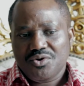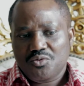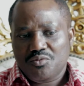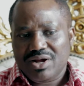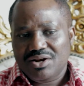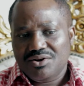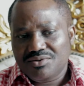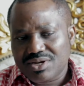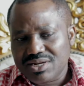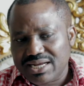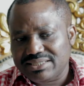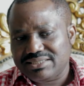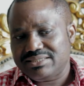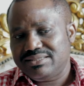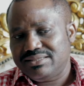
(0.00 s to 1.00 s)
we are looking
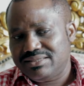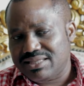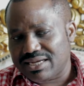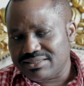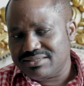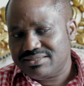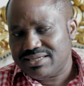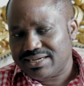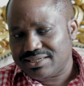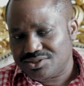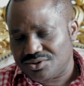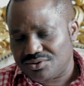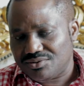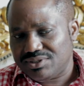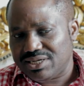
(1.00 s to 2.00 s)
at that
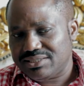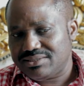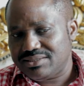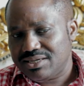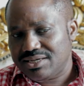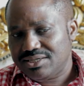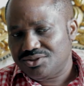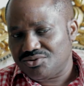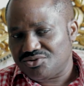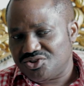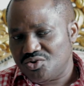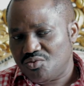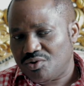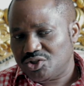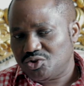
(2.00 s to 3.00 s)
sector to
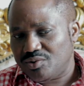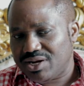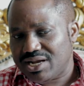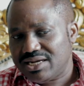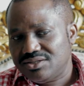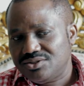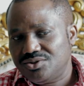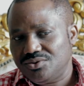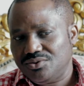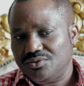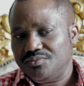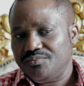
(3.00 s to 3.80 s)
see what we can do